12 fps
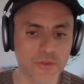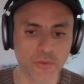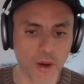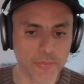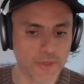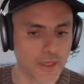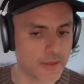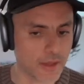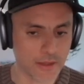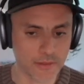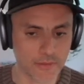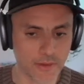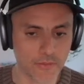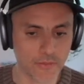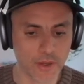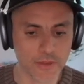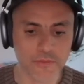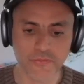to update anything,
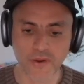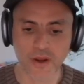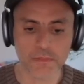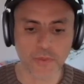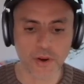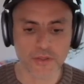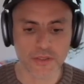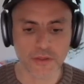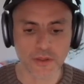right? Find bugs in the